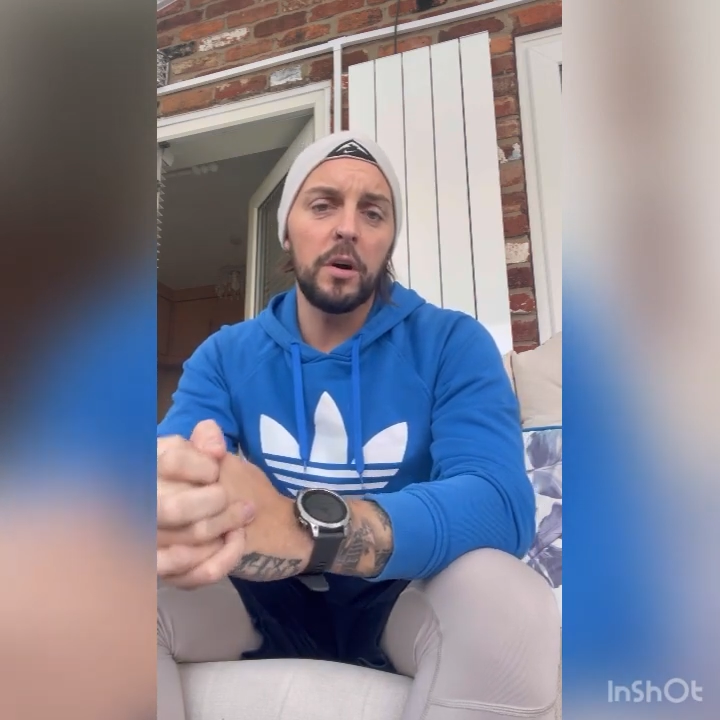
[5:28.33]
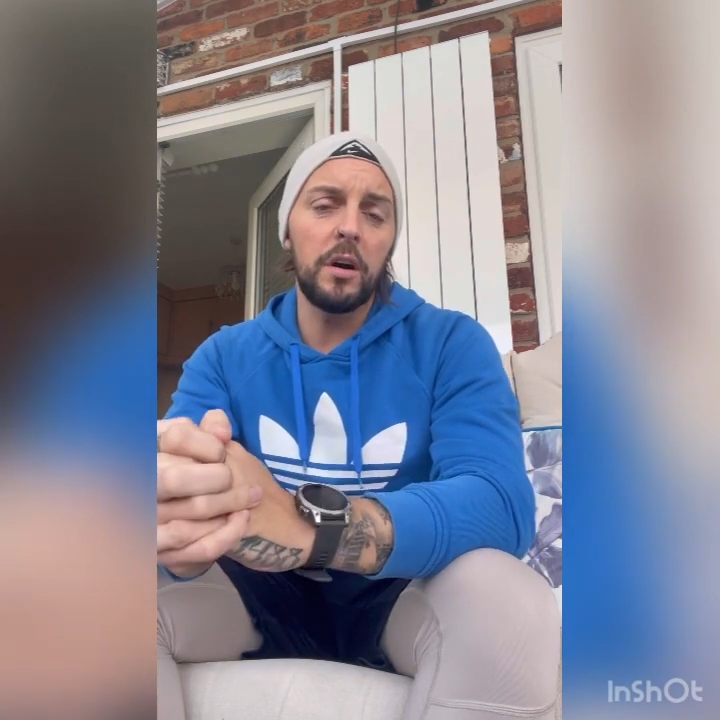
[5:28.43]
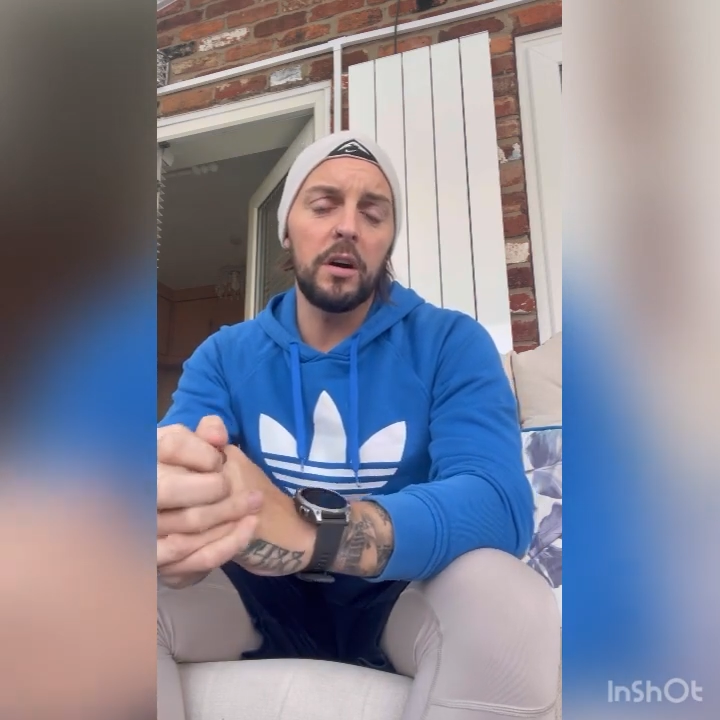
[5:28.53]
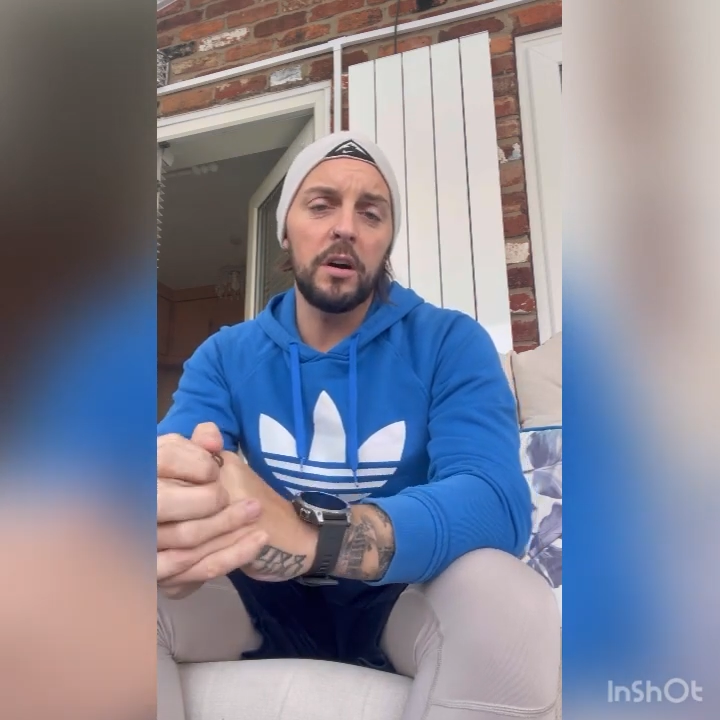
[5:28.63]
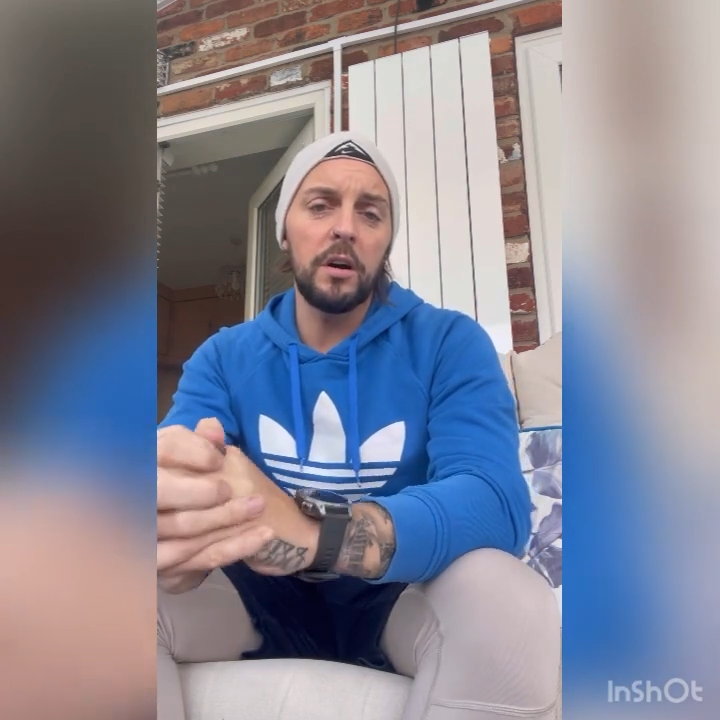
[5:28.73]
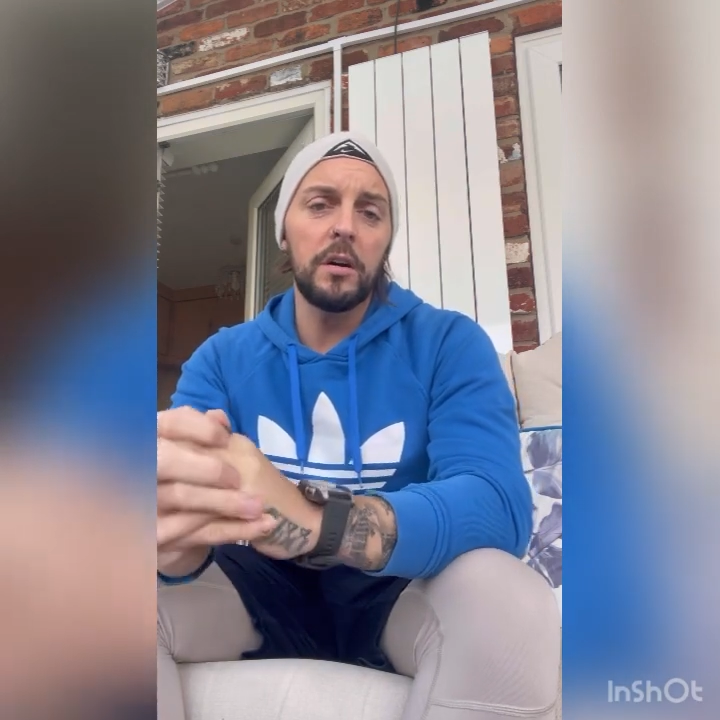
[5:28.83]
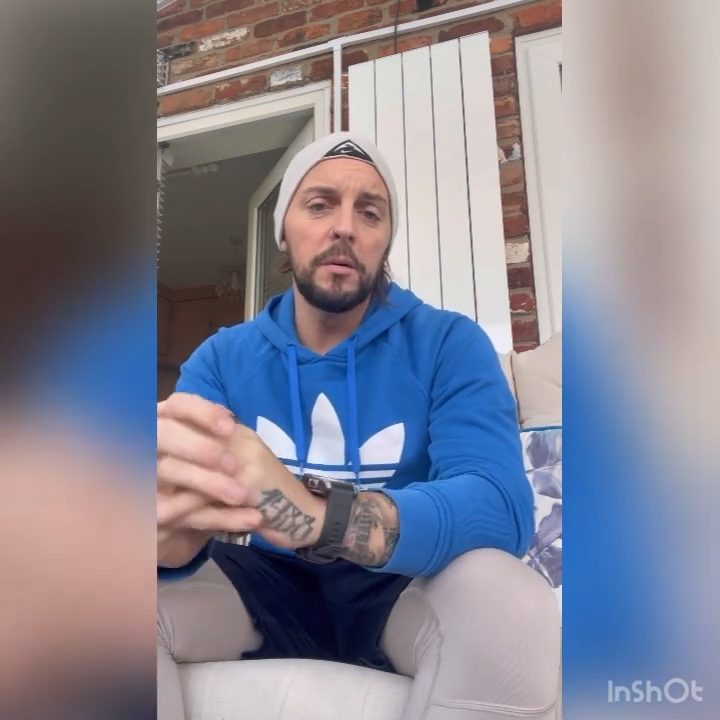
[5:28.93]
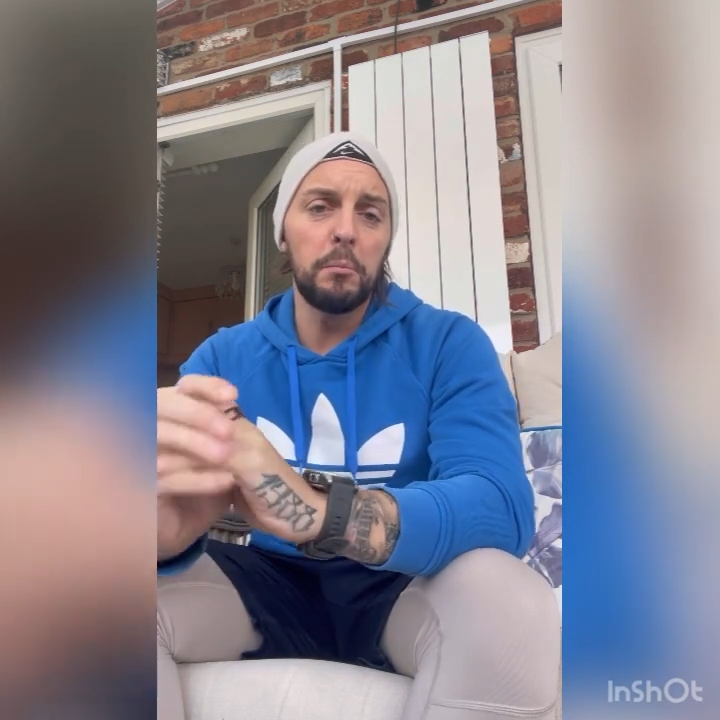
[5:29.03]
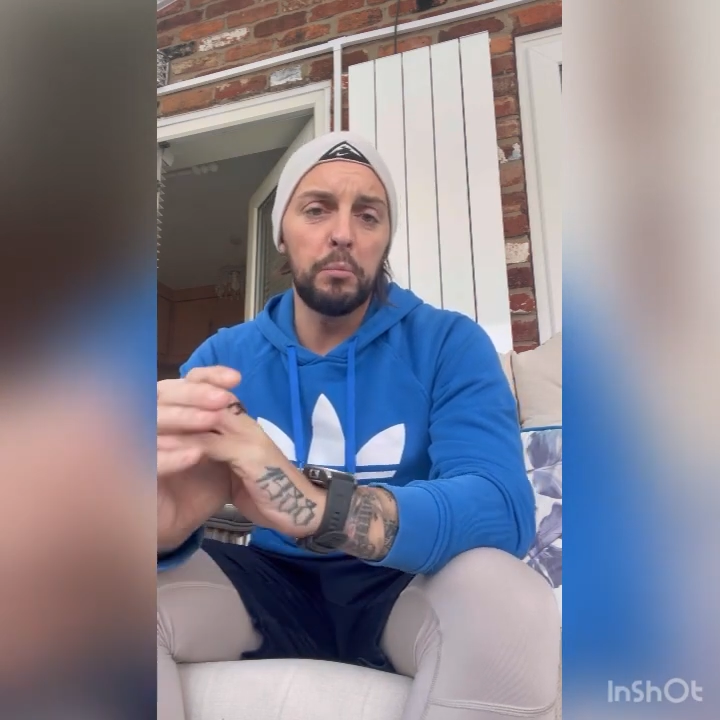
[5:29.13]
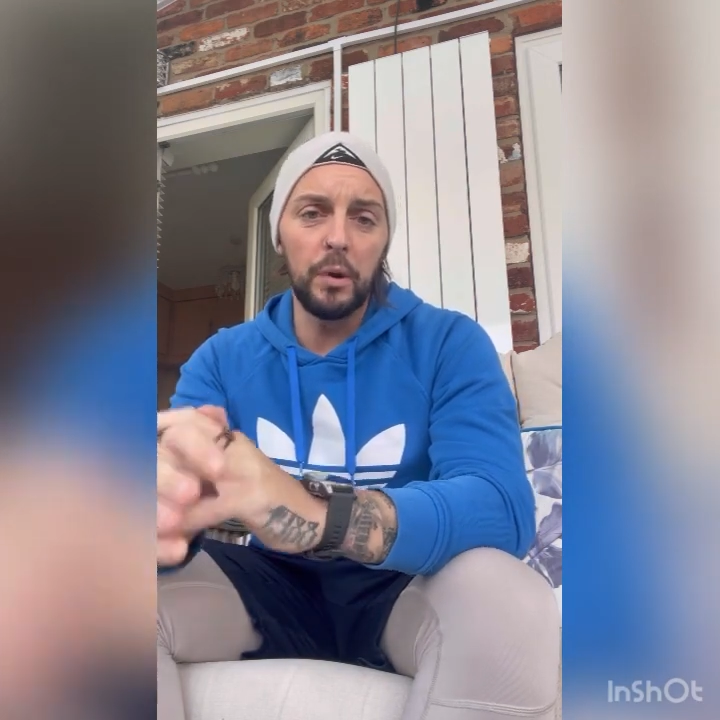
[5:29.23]
are
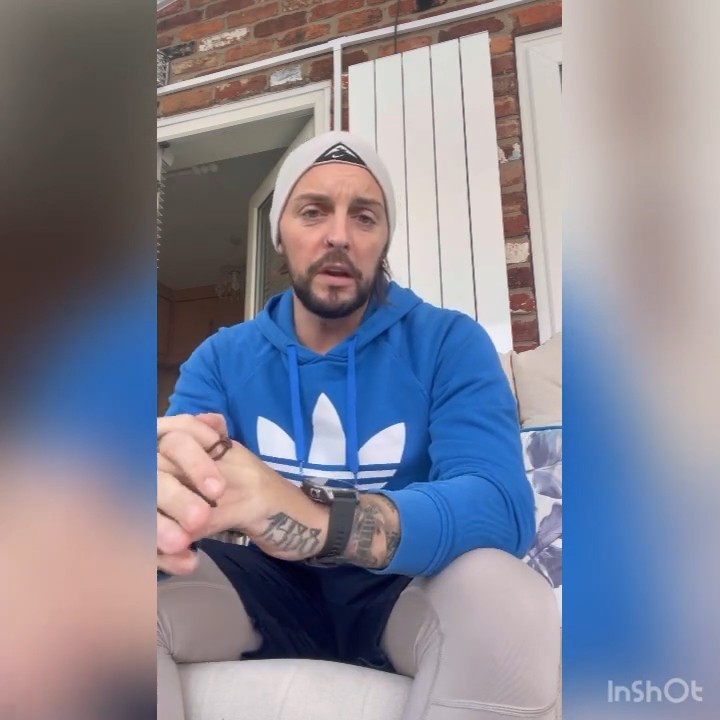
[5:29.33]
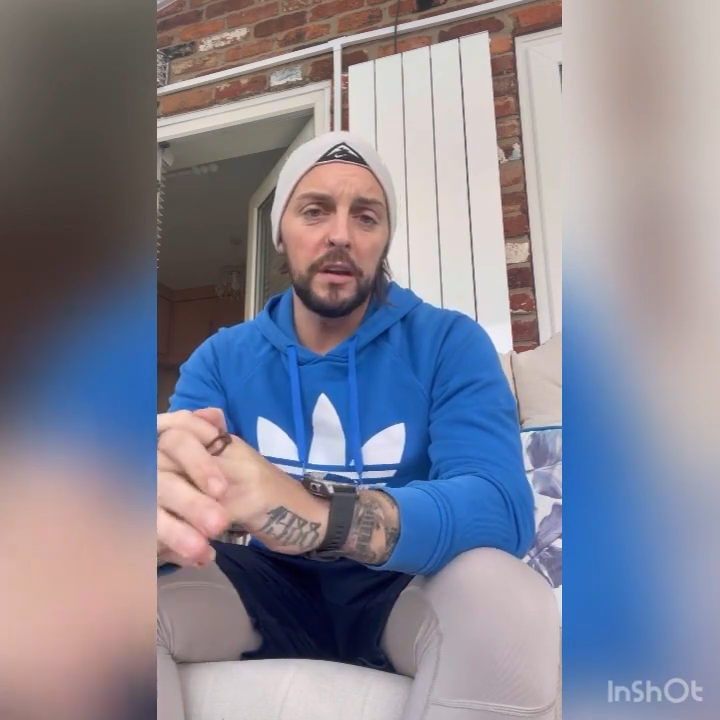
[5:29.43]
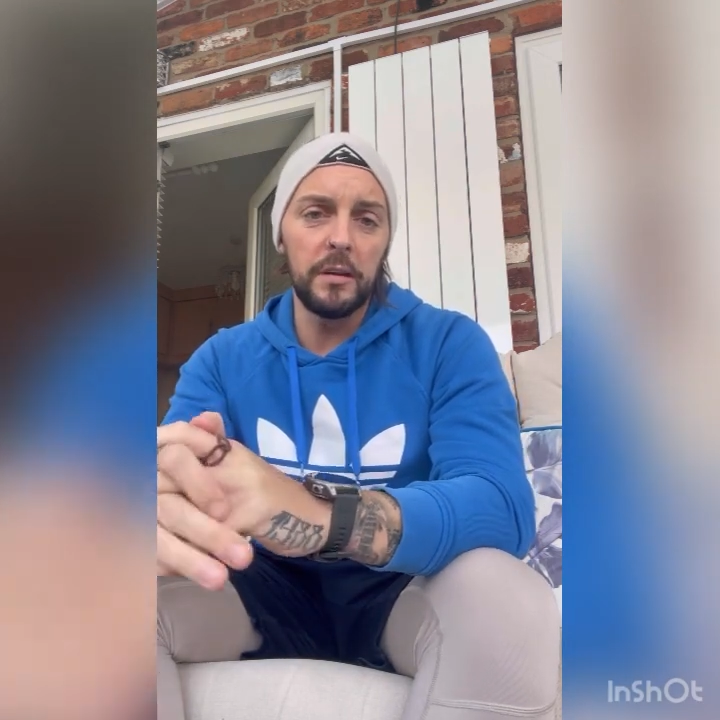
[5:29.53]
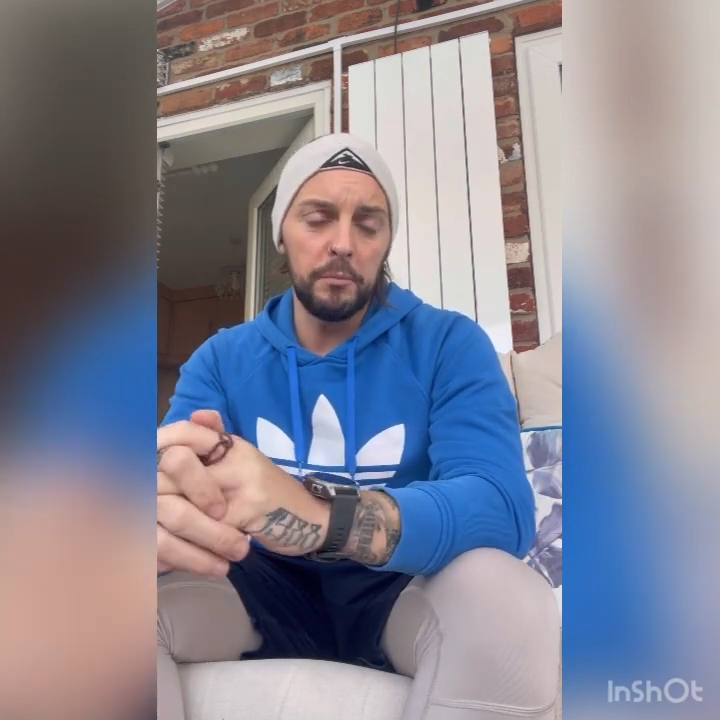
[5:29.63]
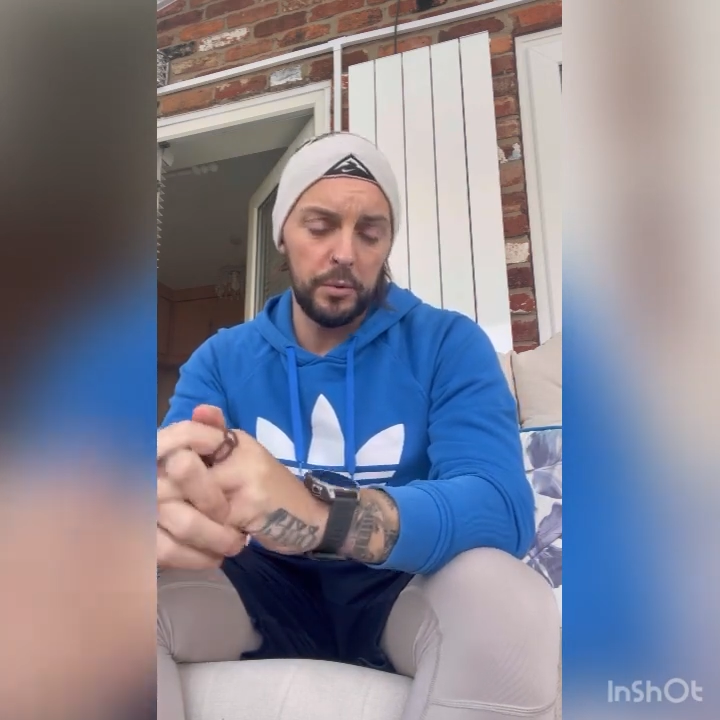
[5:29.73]
brilliant.